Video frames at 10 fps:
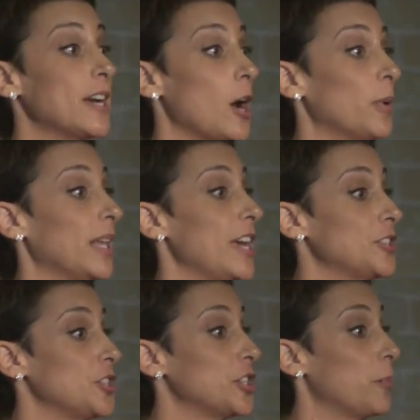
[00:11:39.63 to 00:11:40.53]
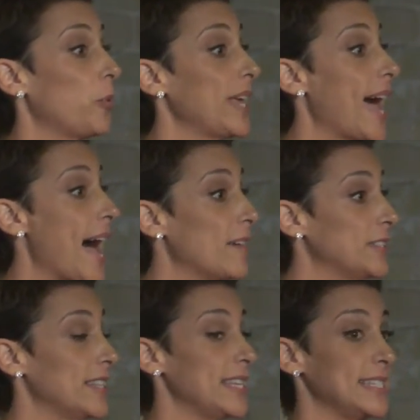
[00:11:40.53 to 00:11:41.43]
our relationship we have
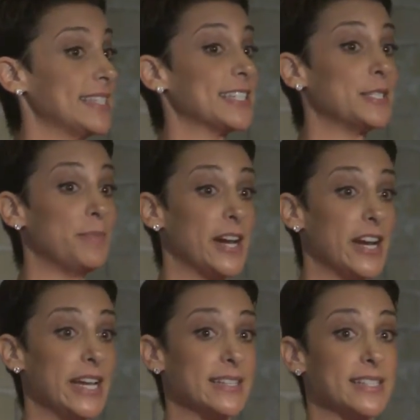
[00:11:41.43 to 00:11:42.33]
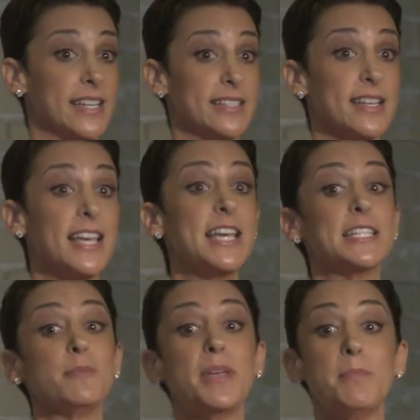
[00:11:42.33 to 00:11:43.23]
to these experiences
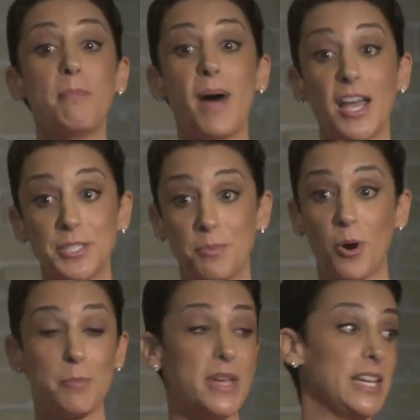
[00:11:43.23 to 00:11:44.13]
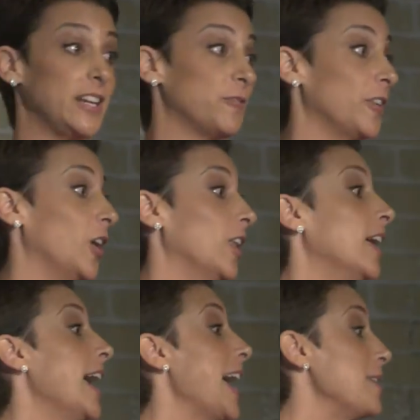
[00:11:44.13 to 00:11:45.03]
to be much more meaningful
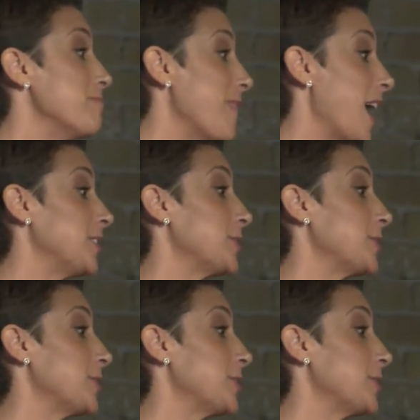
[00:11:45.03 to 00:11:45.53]
and much